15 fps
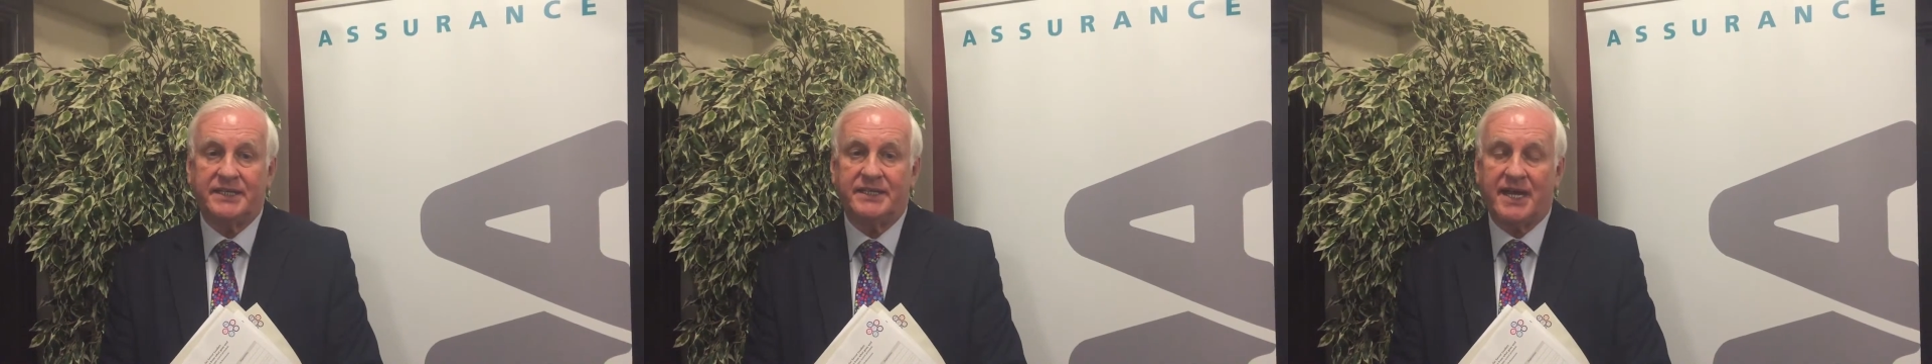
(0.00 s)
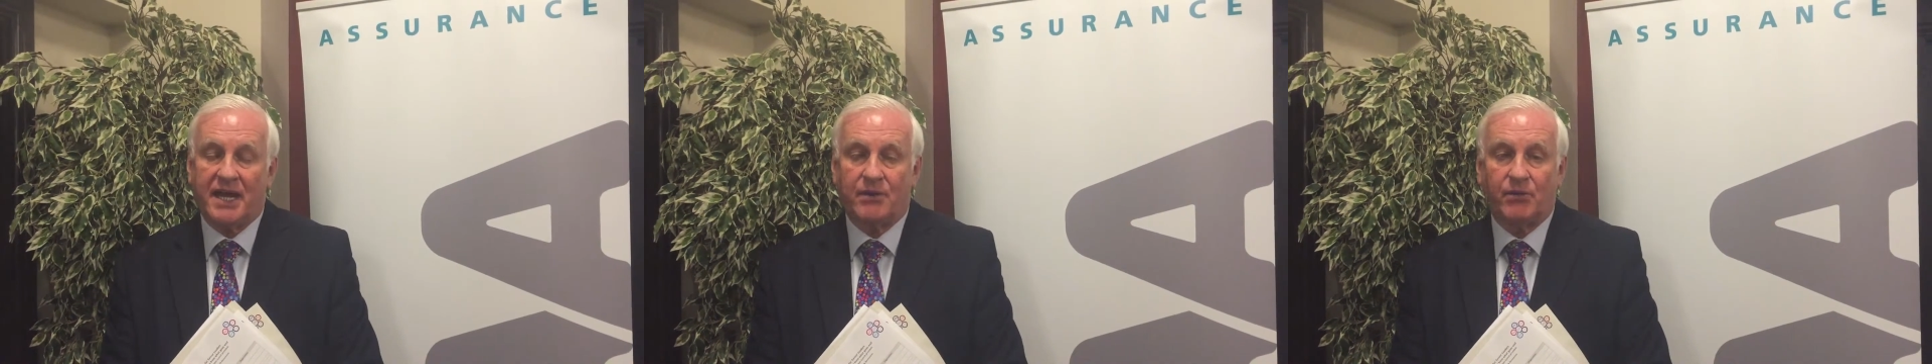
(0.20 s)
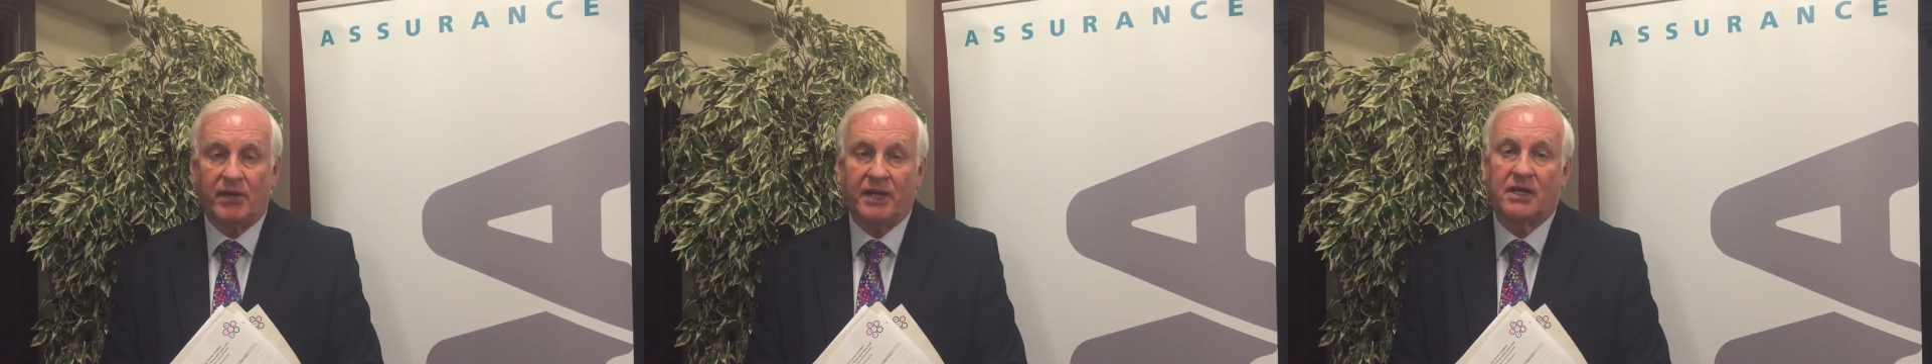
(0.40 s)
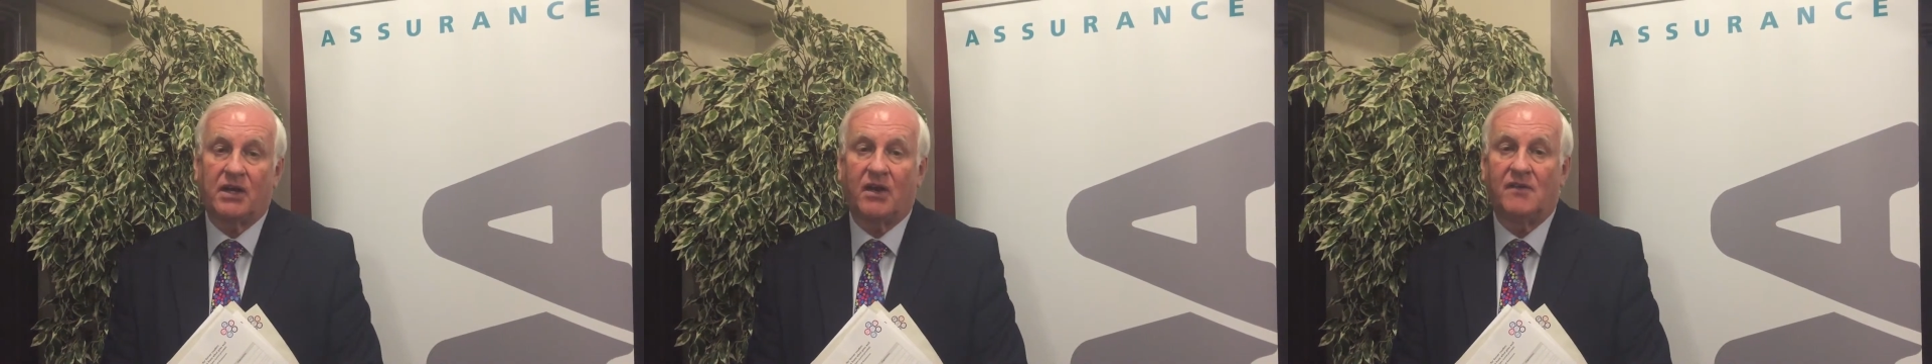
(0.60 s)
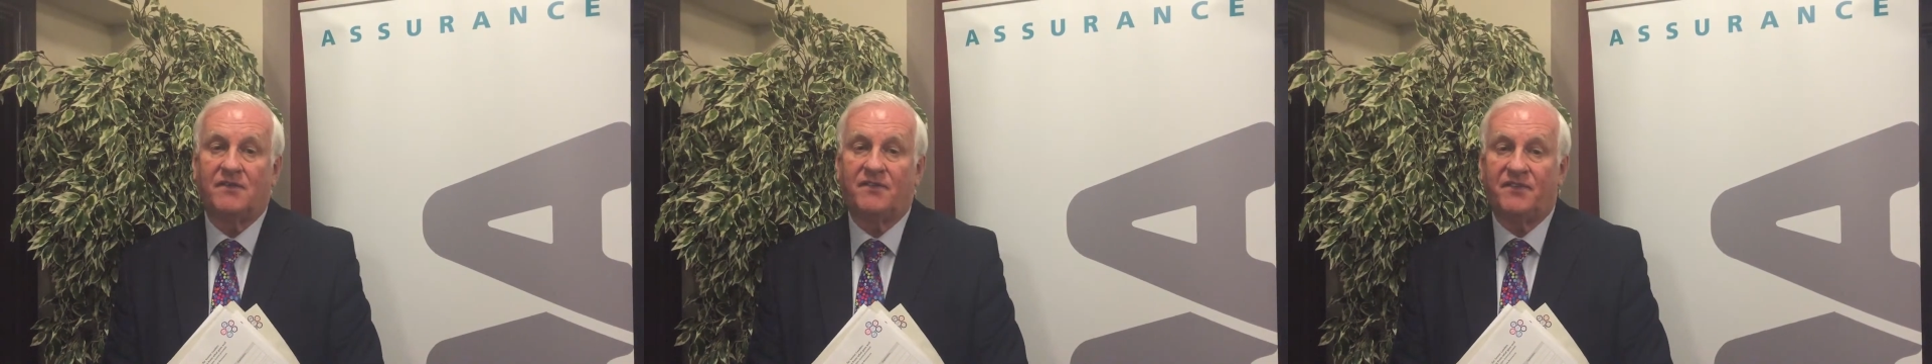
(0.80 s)
network
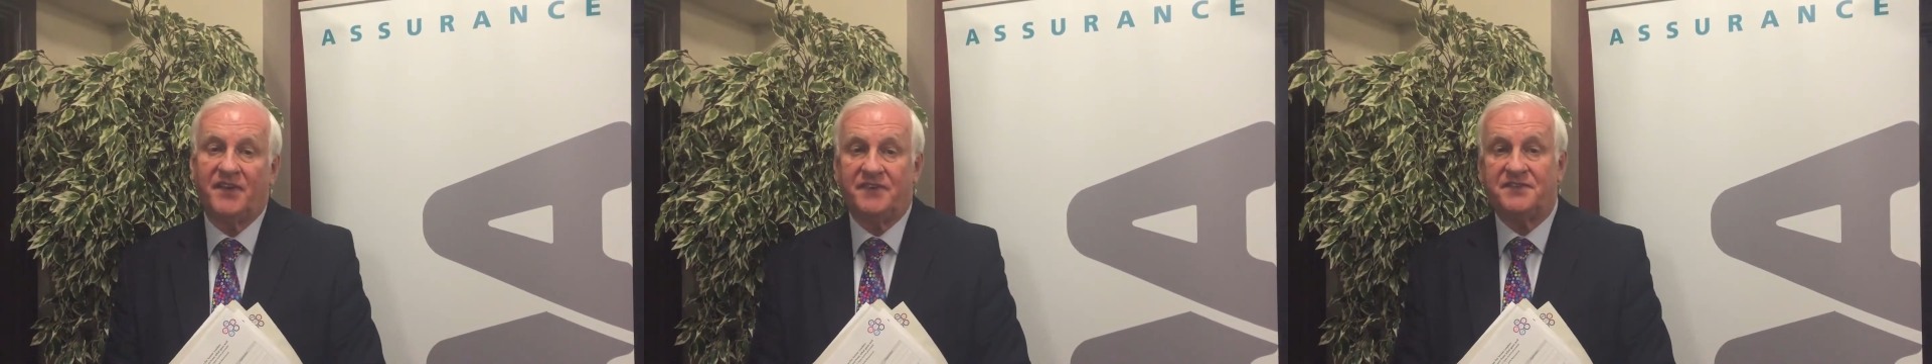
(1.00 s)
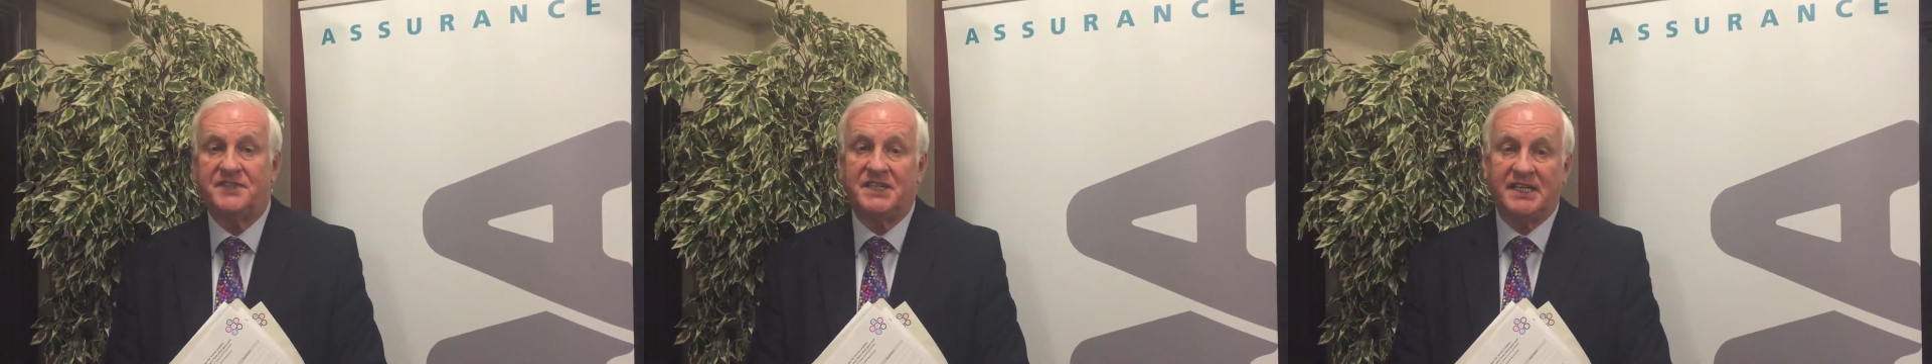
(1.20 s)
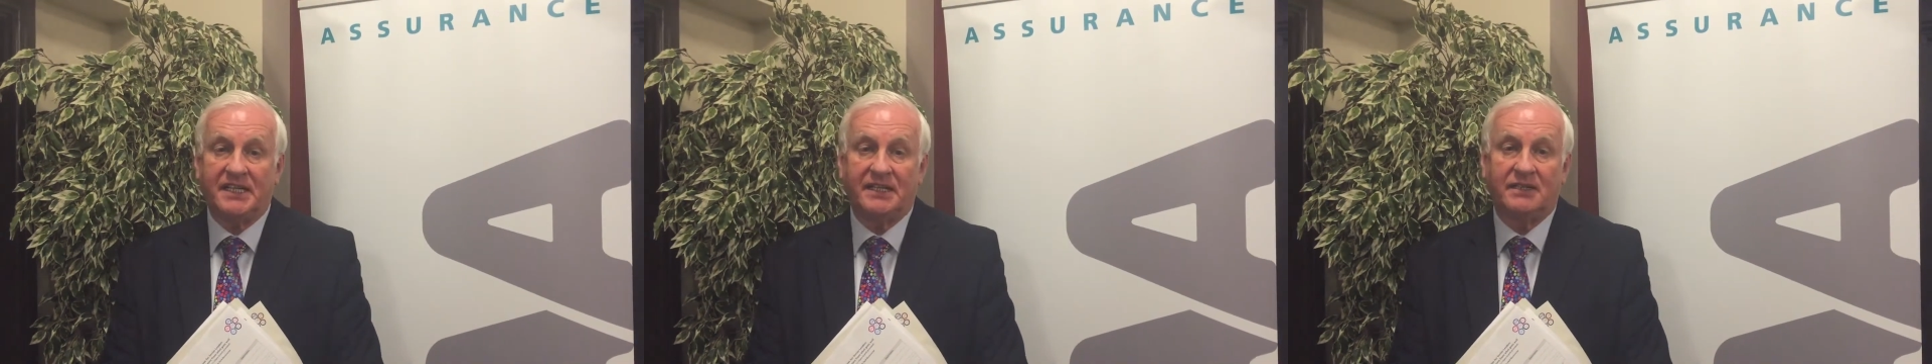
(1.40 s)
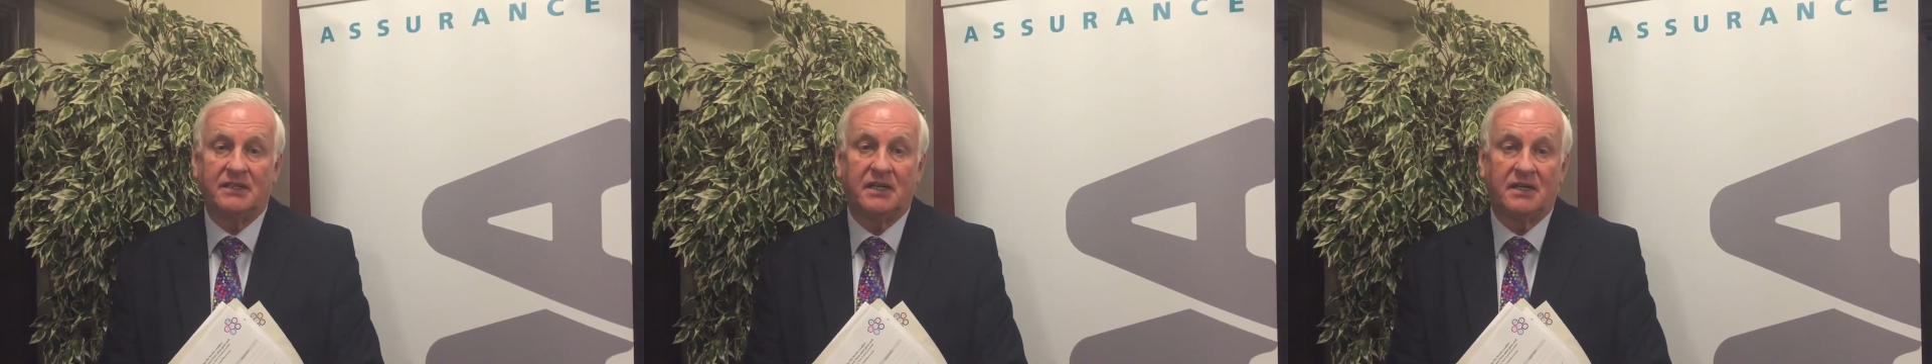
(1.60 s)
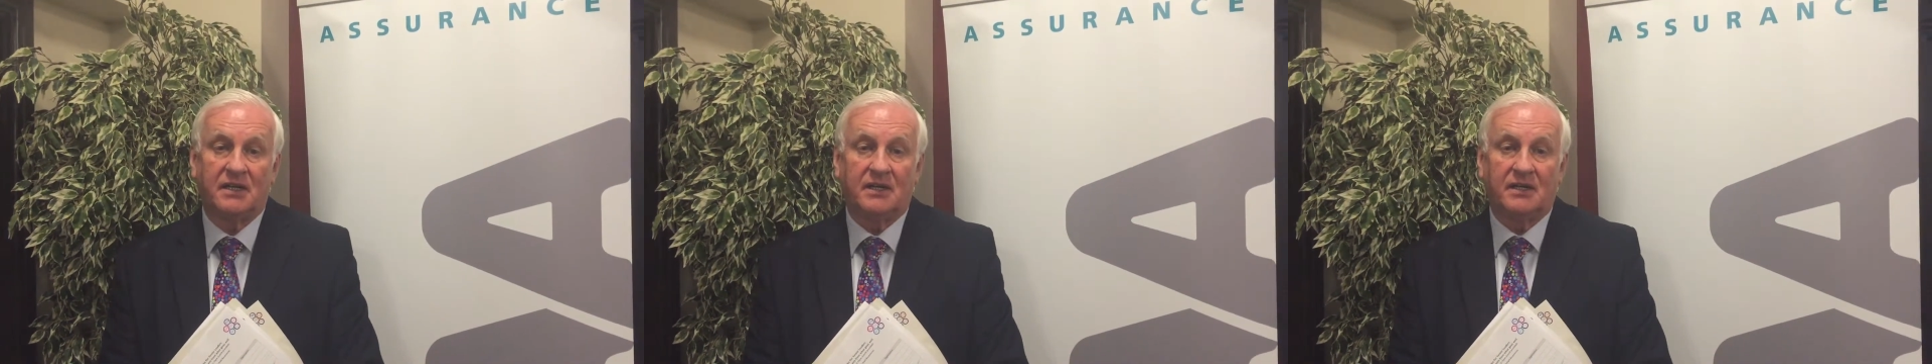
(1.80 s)
of 15